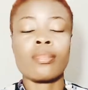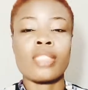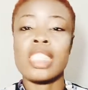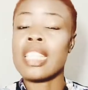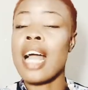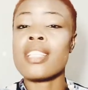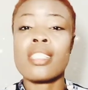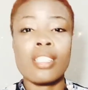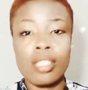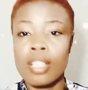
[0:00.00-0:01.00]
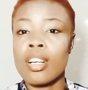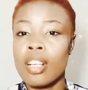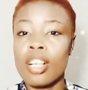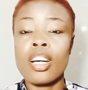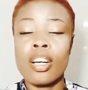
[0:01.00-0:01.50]
It has
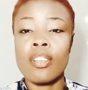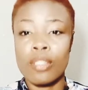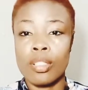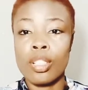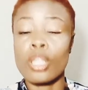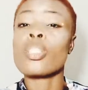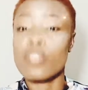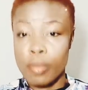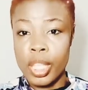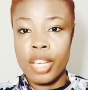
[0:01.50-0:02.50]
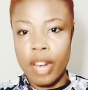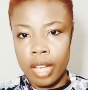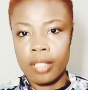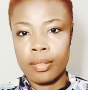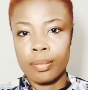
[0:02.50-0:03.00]
a lot of mineral,
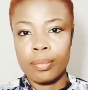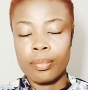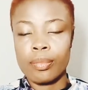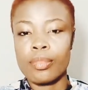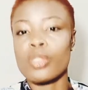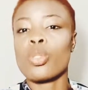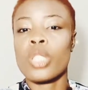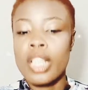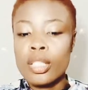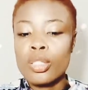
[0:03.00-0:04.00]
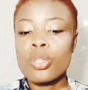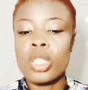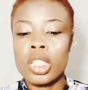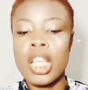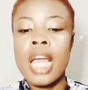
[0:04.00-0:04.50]
so you can
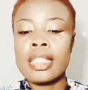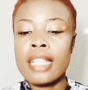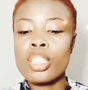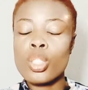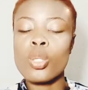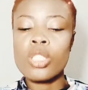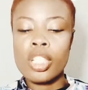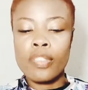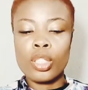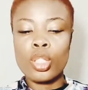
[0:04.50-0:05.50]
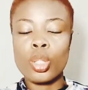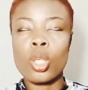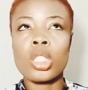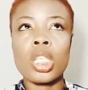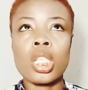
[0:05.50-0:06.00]
use it. Then the dosage for this
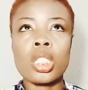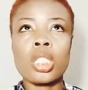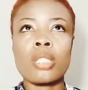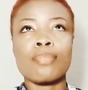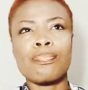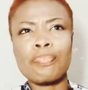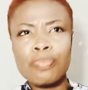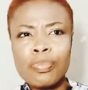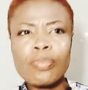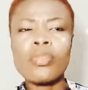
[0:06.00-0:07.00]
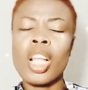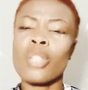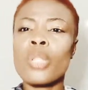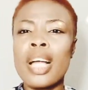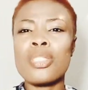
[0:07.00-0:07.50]
salt is,
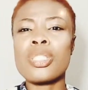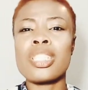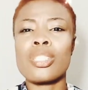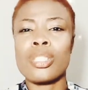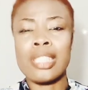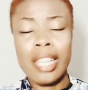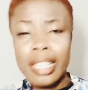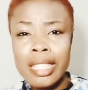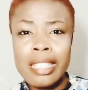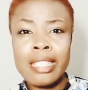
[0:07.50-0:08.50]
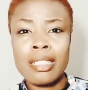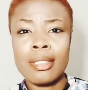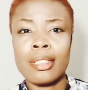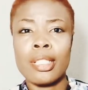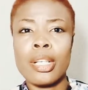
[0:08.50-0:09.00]
you can use it daily,
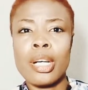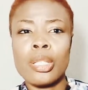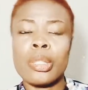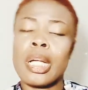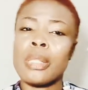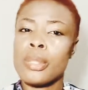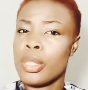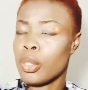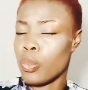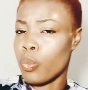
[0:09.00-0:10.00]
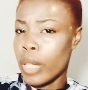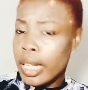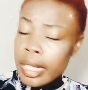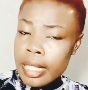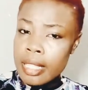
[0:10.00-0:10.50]
you can use it
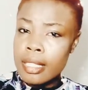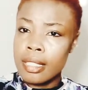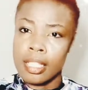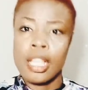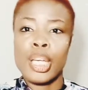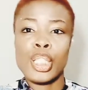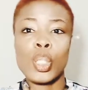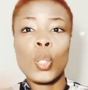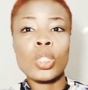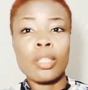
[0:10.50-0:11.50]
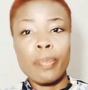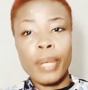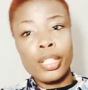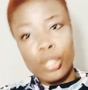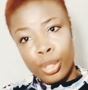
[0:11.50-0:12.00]
weekly. It all
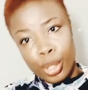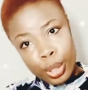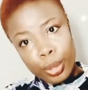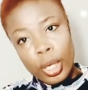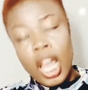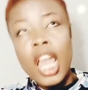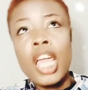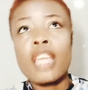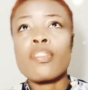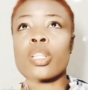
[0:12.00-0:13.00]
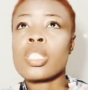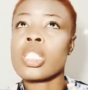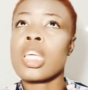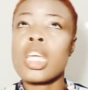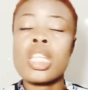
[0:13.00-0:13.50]
depends on you. If your
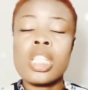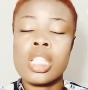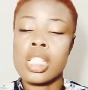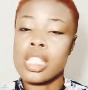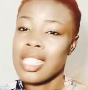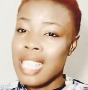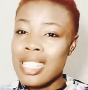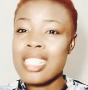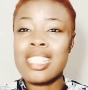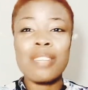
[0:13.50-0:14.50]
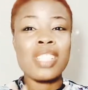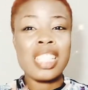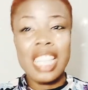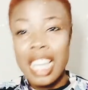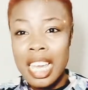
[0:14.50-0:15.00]
skin is a sensitive
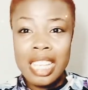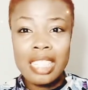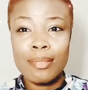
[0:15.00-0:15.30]
skin,